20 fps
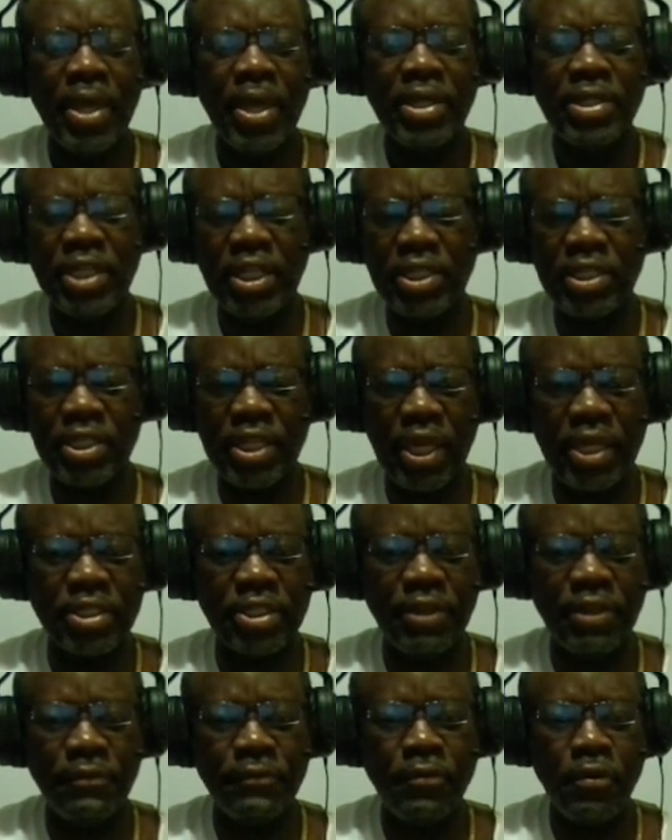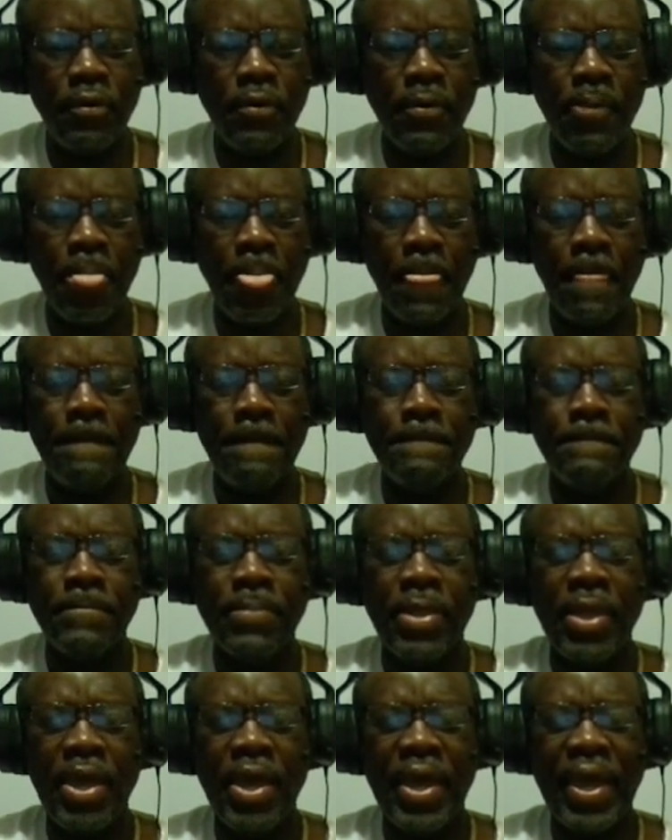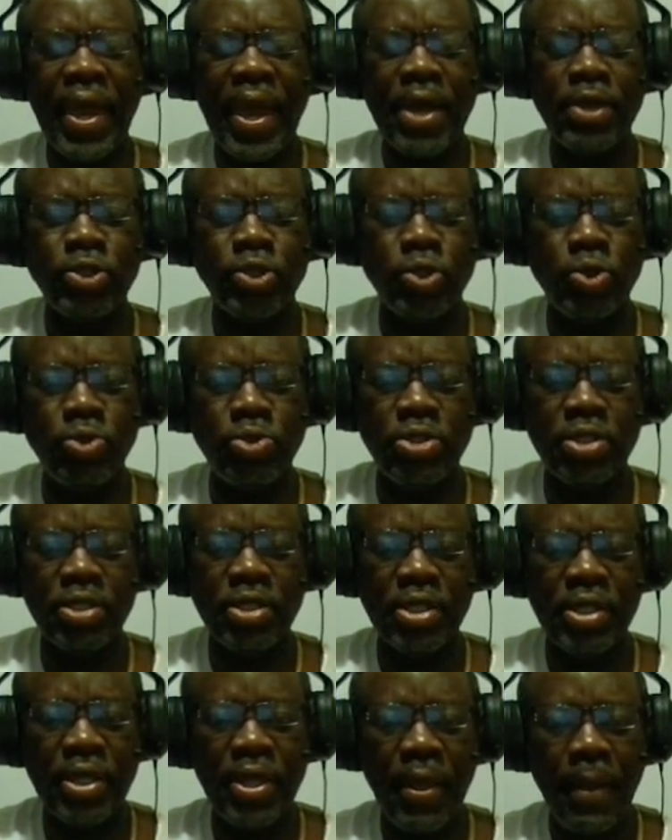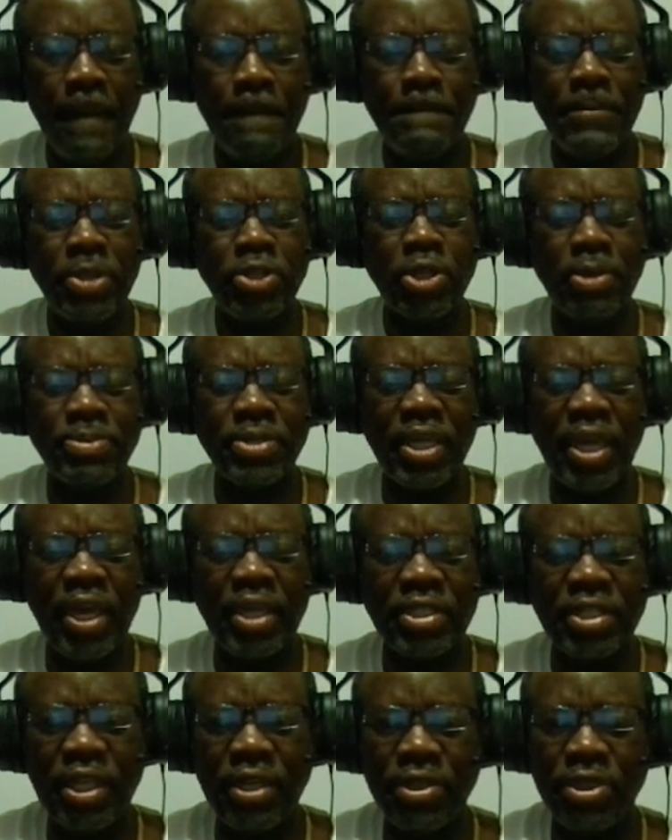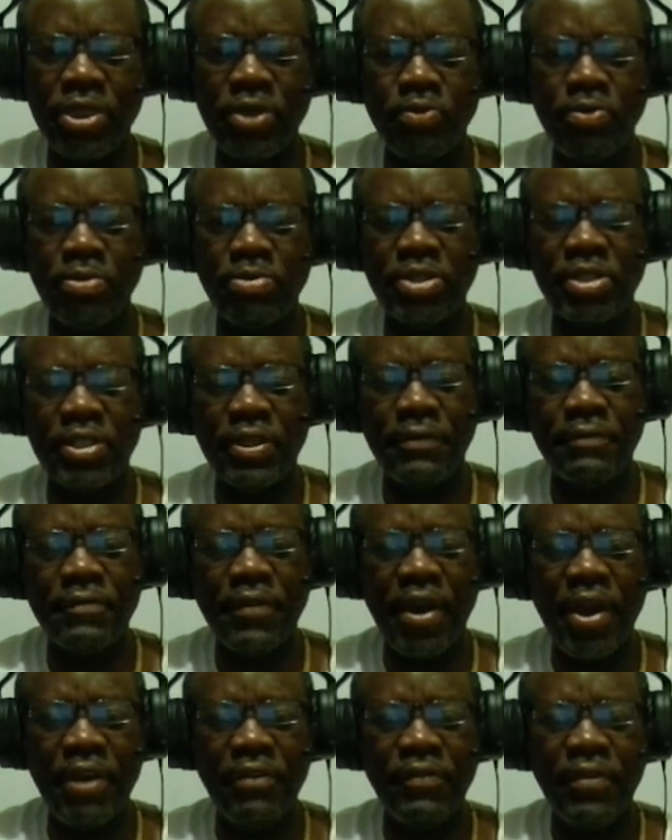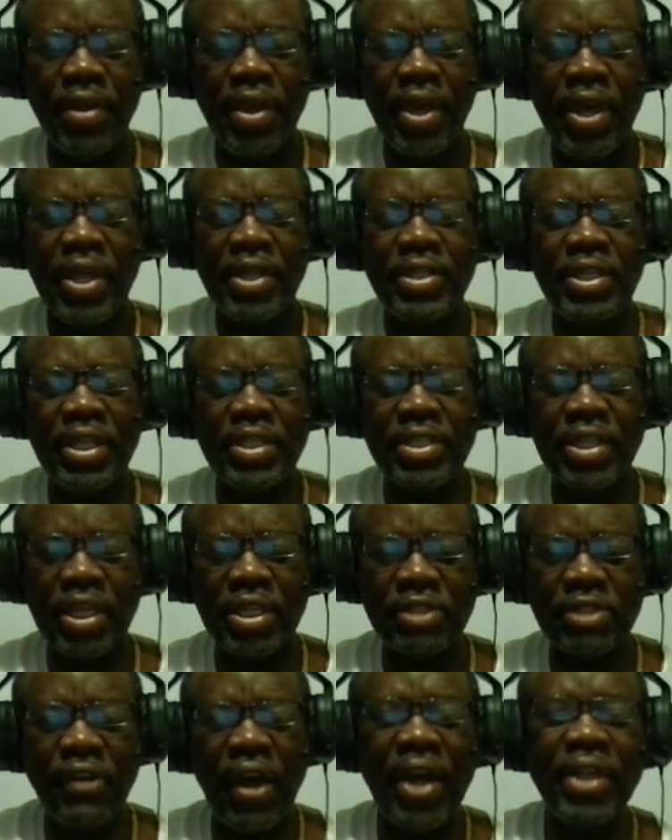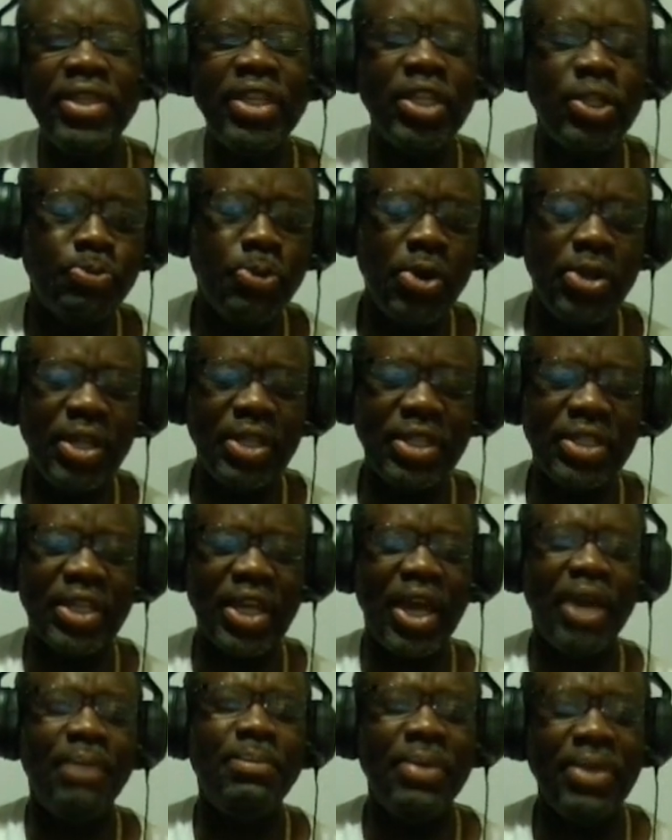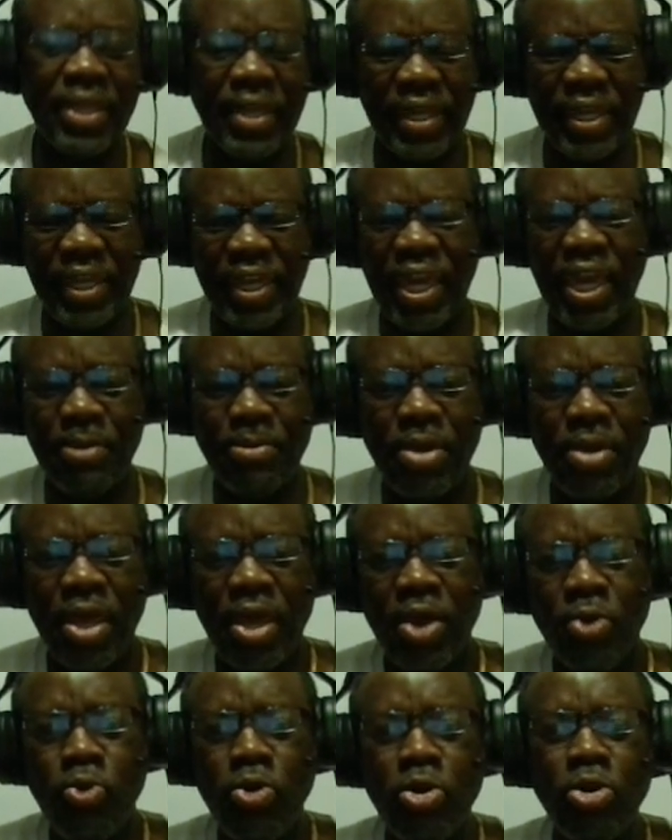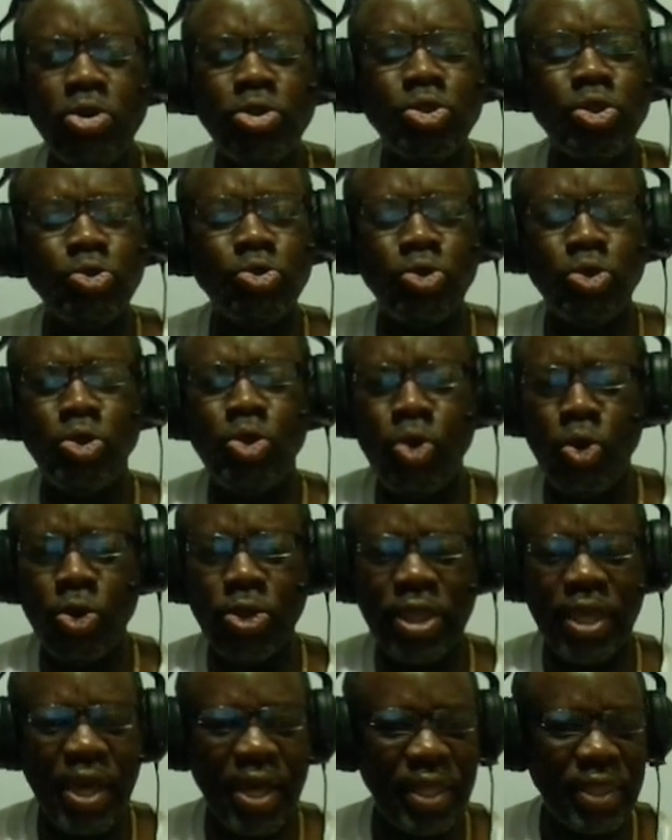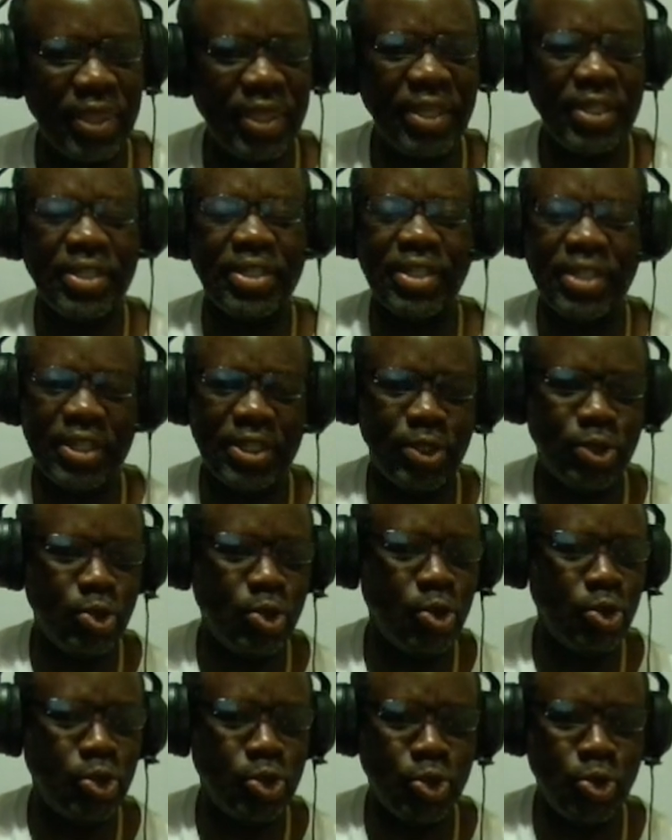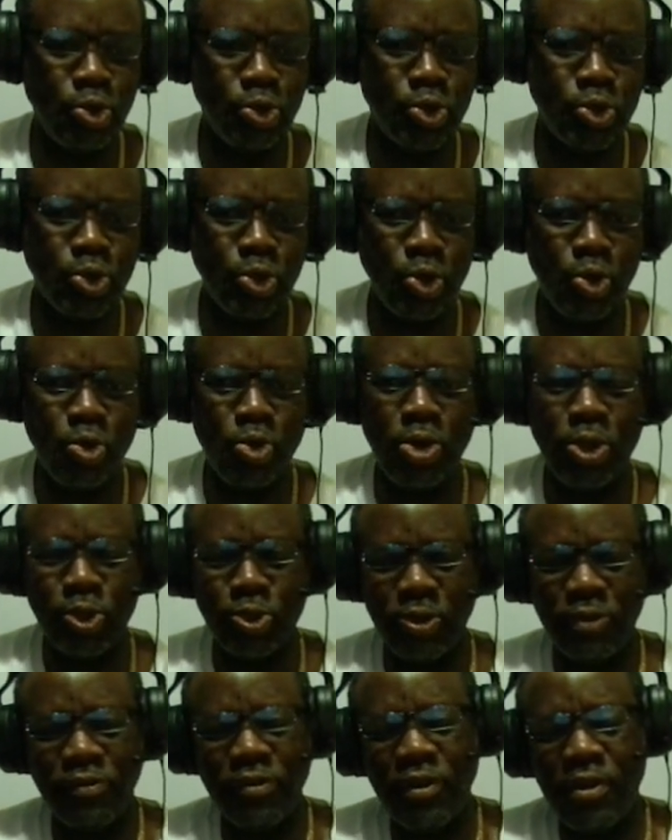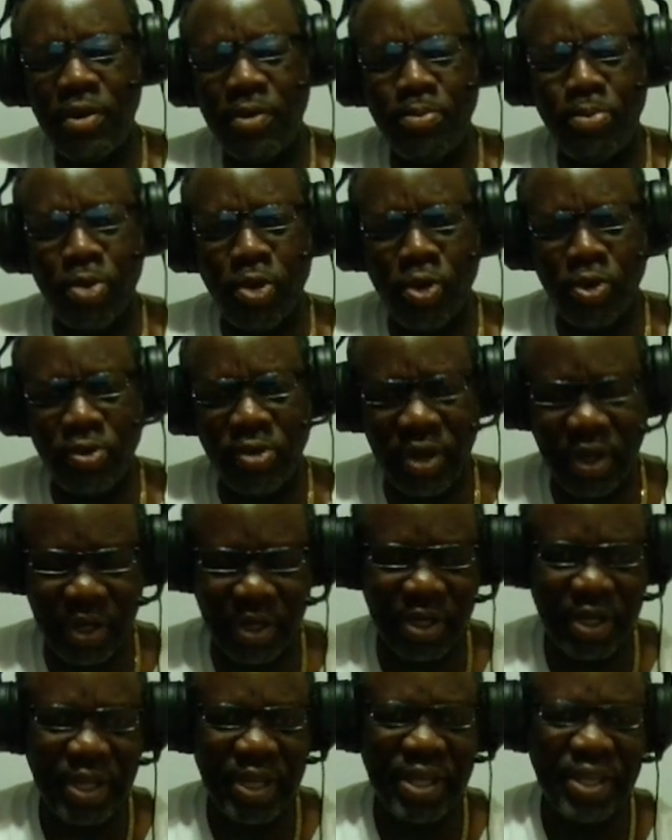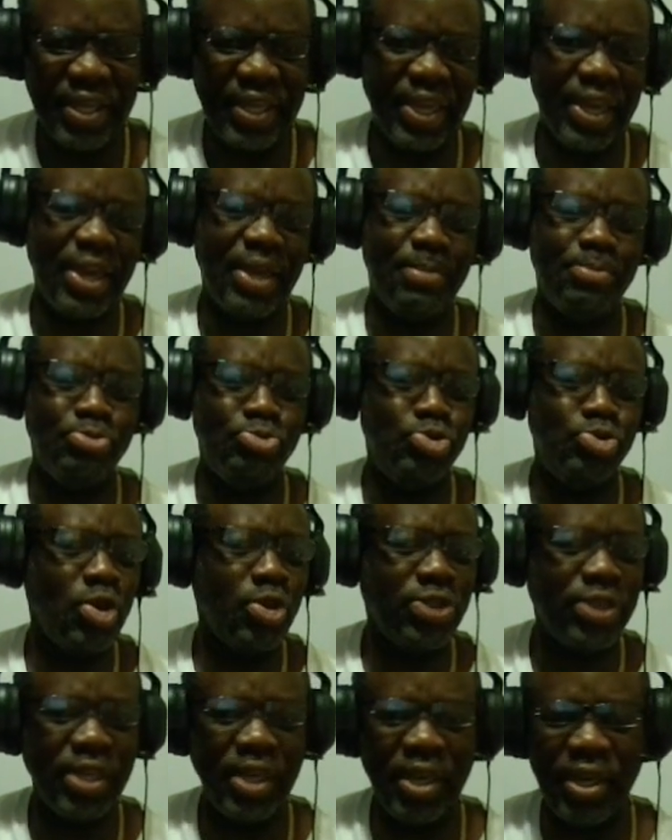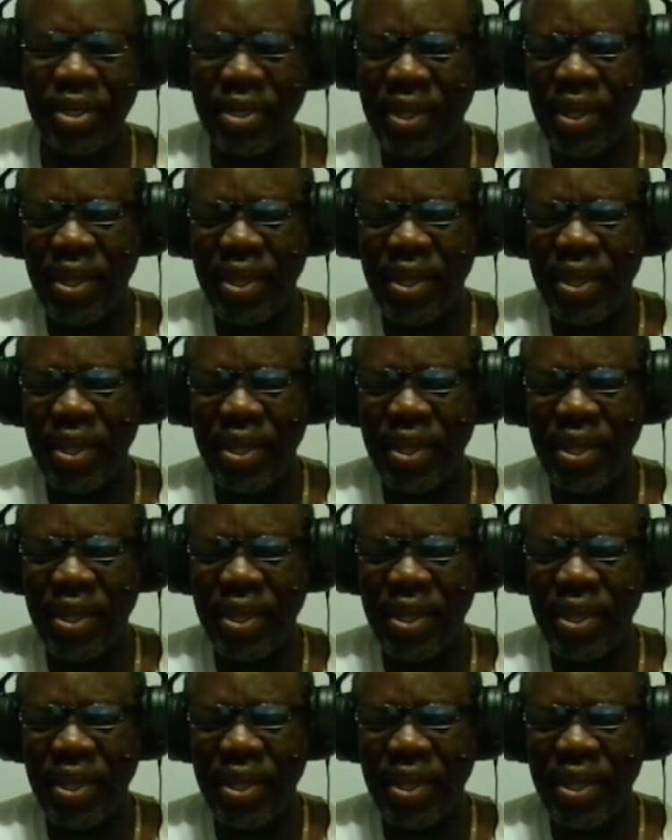d takes c4, castles, bishop takes c5, d takes. At this point in time in the game, we all should know that this is going to go into a very boring game. Nothing